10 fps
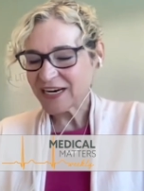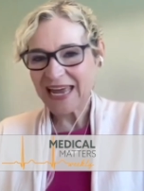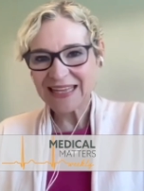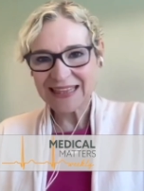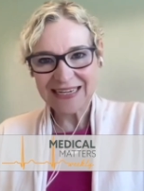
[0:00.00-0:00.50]
I
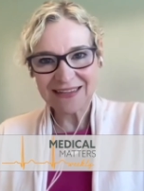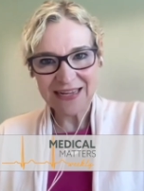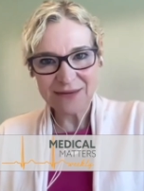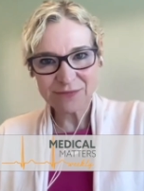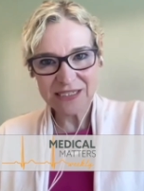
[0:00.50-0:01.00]
can't lay
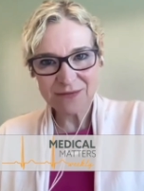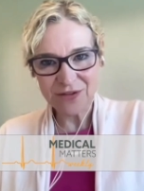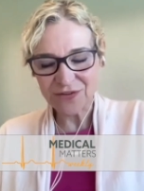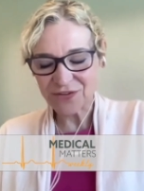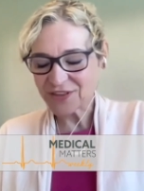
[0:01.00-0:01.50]
claim to them,
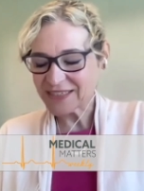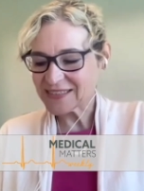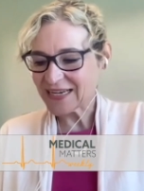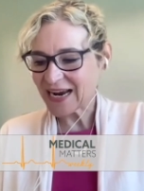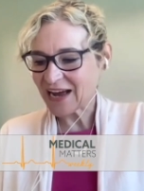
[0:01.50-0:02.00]
although they're
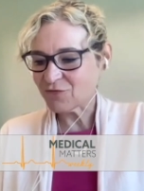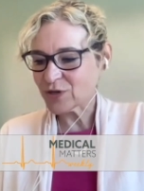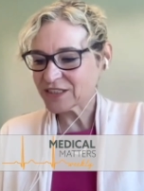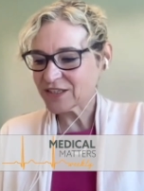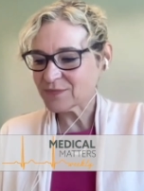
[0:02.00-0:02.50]
things that I have
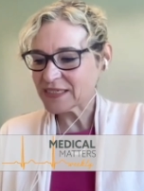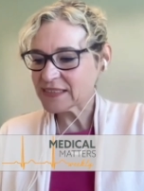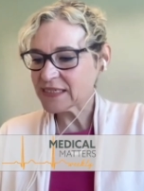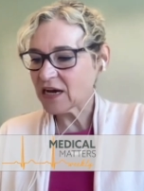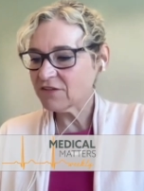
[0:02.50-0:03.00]
worked on
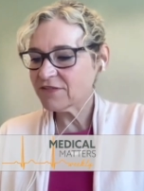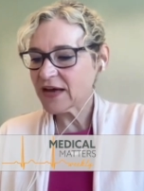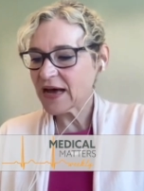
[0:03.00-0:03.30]
myself.